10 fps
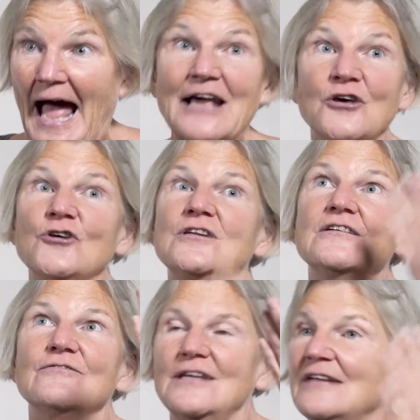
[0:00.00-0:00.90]
I couldn't
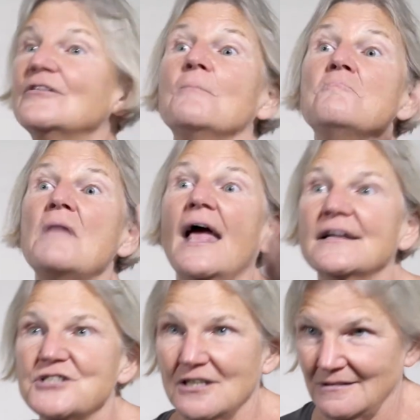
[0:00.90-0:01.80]
have even
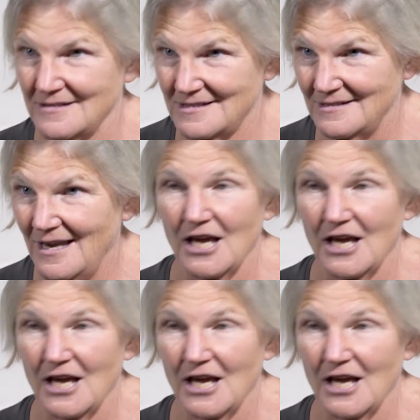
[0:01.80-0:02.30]
imagined